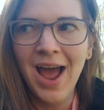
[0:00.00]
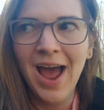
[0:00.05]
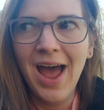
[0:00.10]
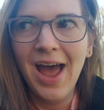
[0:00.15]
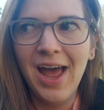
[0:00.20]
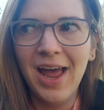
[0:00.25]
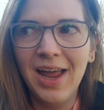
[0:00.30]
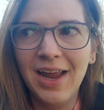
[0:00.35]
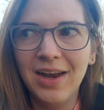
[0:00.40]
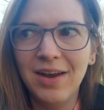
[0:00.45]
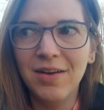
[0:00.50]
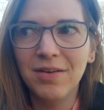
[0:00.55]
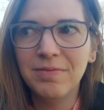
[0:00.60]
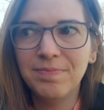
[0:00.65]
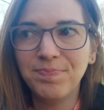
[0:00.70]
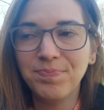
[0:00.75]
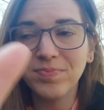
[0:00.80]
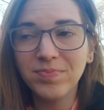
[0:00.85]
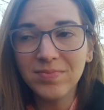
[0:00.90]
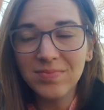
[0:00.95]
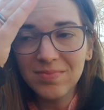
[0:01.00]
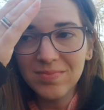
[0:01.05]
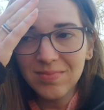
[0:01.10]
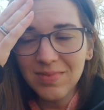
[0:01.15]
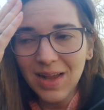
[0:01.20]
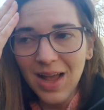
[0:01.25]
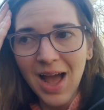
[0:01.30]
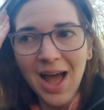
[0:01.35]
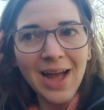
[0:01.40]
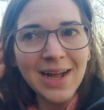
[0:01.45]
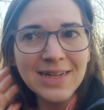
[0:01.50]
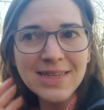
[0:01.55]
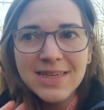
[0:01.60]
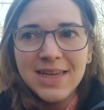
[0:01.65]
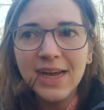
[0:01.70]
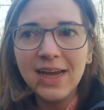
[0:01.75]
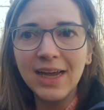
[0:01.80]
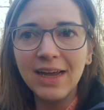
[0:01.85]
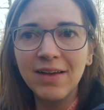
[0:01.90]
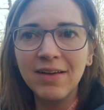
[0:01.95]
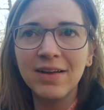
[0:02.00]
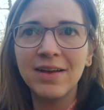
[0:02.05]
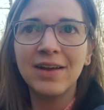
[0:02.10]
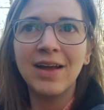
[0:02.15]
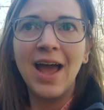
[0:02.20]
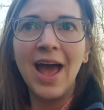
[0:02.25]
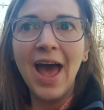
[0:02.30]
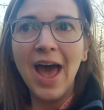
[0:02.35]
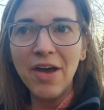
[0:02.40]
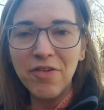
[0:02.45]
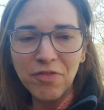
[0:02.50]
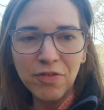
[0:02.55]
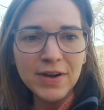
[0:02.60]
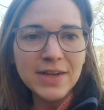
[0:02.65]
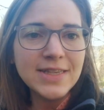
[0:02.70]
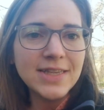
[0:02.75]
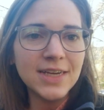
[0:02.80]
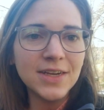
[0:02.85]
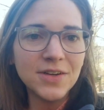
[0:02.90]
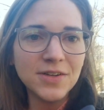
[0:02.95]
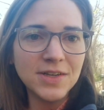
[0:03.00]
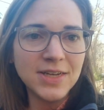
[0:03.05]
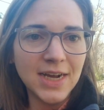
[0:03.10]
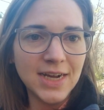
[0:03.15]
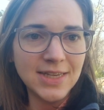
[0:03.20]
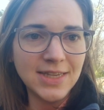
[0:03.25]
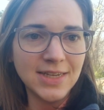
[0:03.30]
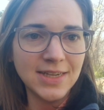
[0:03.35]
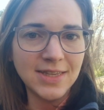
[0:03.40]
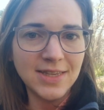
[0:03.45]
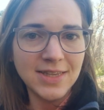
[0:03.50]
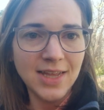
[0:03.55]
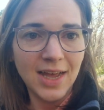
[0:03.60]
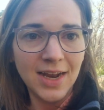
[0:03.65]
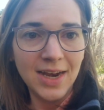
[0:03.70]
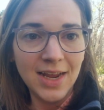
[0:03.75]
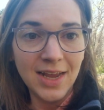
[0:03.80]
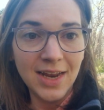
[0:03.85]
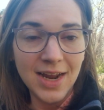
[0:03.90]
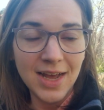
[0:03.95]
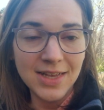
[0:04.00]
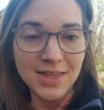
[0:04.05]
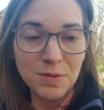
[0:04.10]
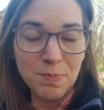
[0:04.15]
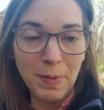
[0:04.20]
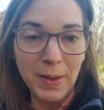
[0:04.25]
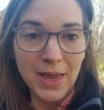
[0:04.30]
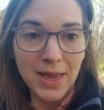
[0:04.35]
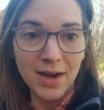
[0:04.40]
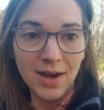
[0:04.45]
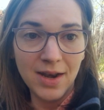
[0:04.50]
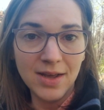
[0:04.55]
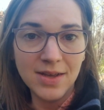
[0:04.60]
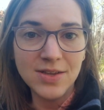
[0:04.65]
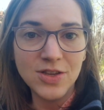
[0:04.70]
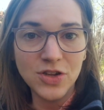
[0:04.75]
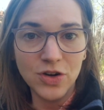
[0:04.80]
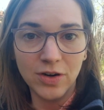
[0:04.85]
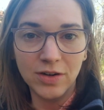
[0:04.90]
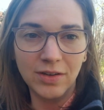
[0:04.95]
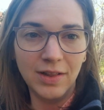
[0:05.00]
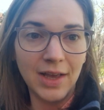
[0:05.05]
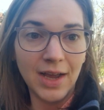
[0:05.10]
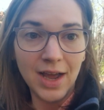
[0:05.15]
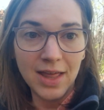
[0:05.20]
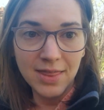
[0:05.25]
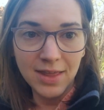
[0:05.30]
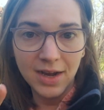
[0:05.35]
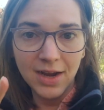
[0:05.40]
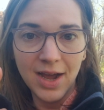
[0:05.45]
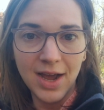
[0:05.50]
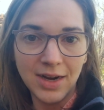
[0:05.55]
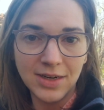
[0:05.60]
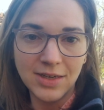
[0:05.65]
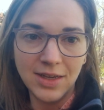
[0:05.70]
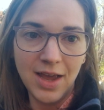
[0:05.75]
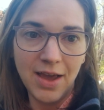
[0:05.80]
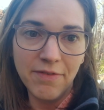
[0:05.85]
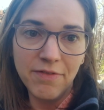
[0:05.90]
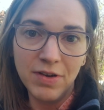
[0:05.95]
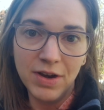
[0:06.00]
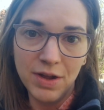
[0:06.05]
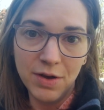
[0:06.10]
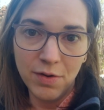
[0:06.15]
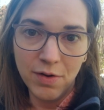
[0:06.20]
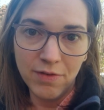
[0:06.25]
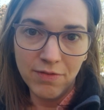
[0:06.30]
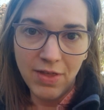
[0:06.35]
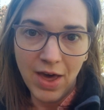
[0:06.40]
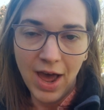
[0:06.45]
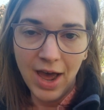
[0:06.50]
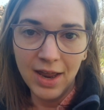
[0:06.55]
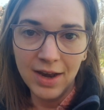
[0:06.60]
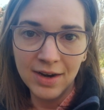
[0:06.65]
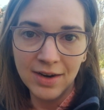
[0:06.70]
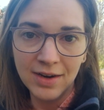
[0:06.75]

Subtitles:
And I'd say every single day since then, it has been circling. I think I actually have video of that.